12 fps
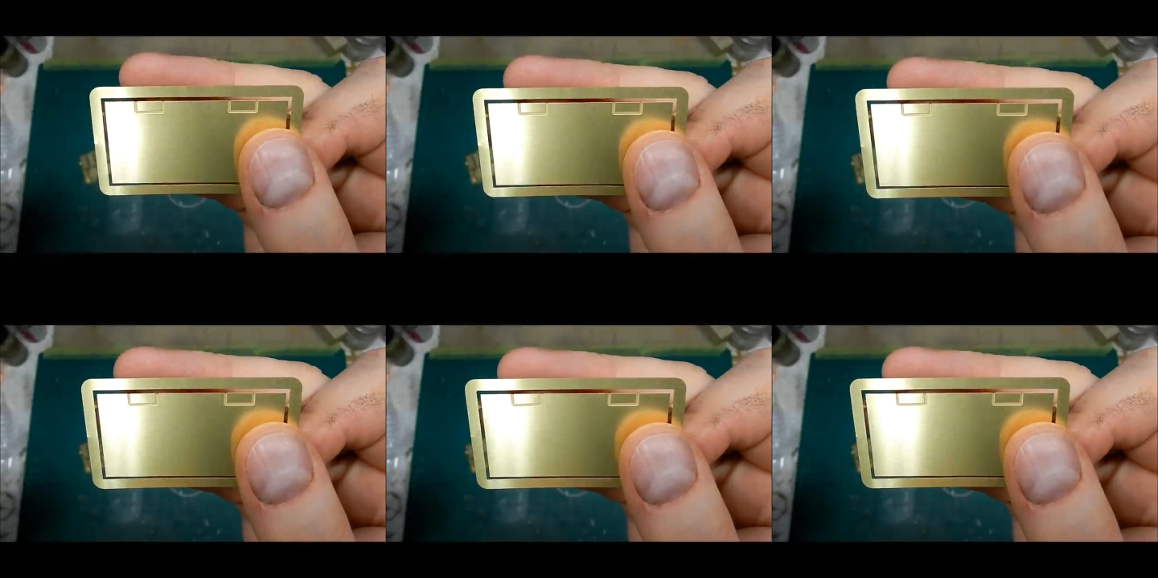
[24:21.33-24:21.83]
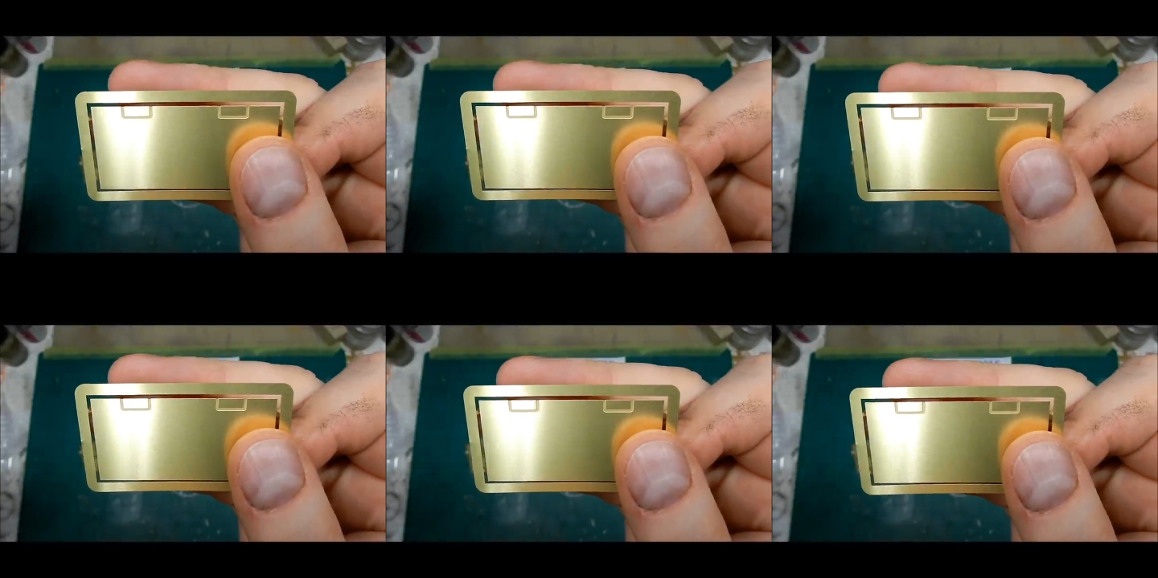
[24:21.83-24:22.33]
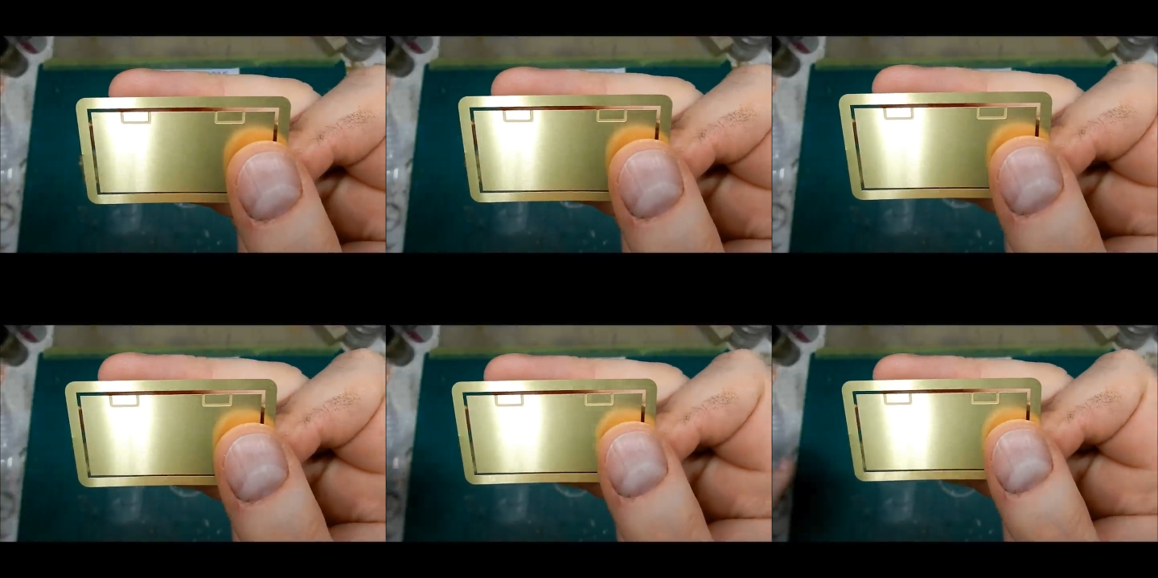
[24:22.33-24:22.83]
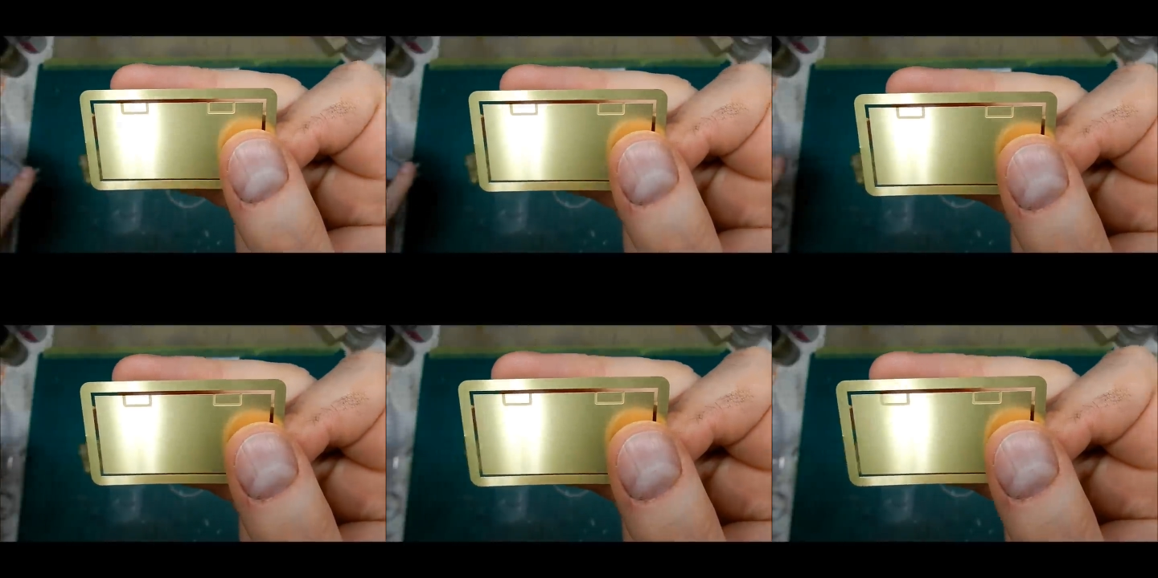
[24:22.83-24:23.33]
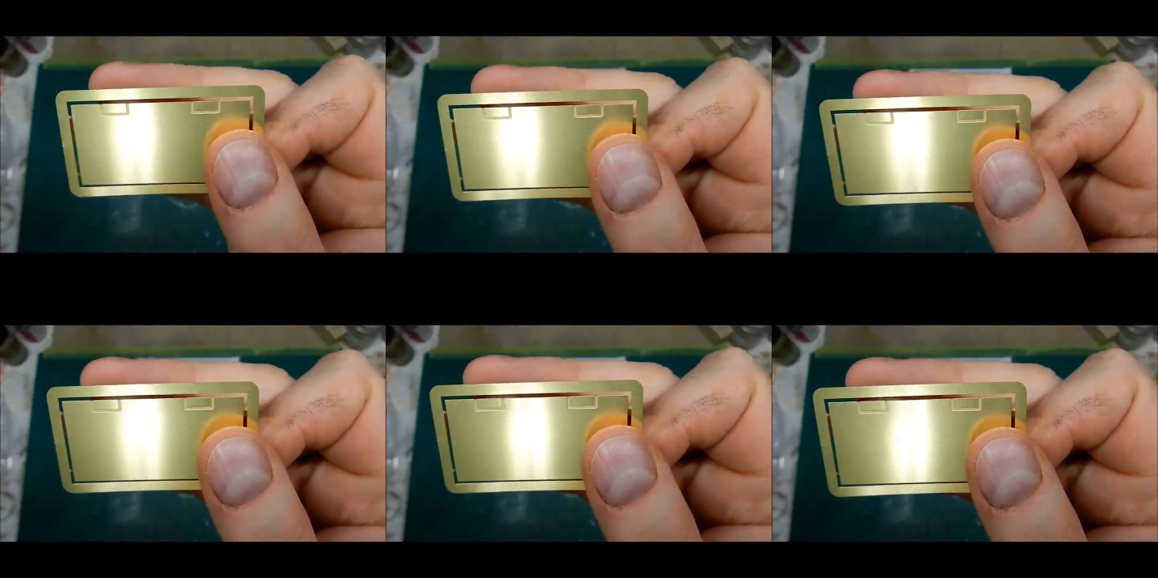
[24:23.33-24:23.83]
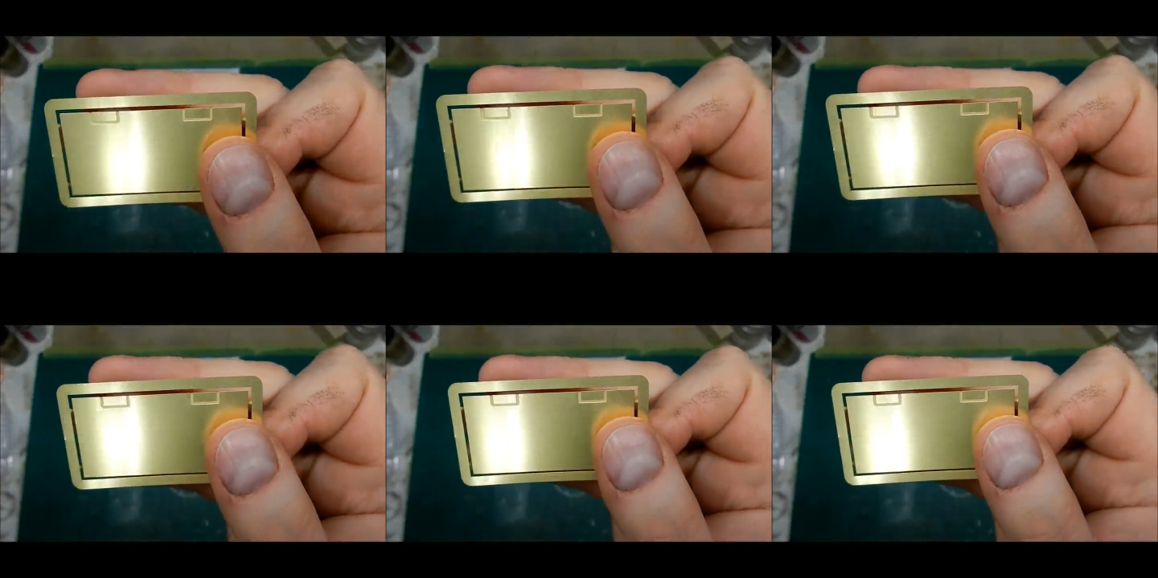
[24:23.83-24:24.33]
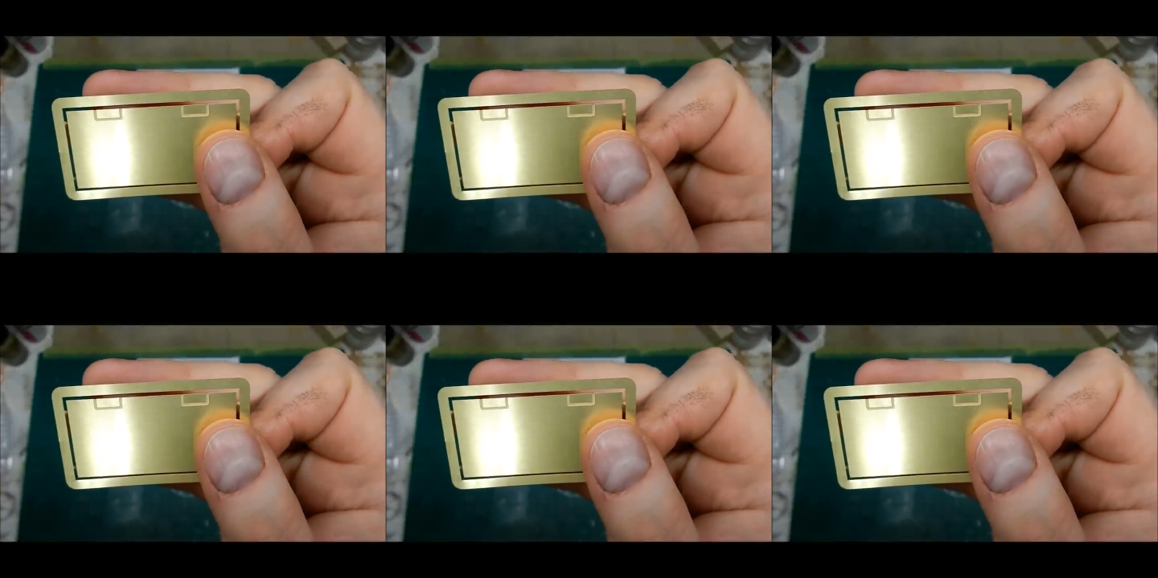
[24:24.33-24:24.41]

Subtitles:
[unreadable: no face in view]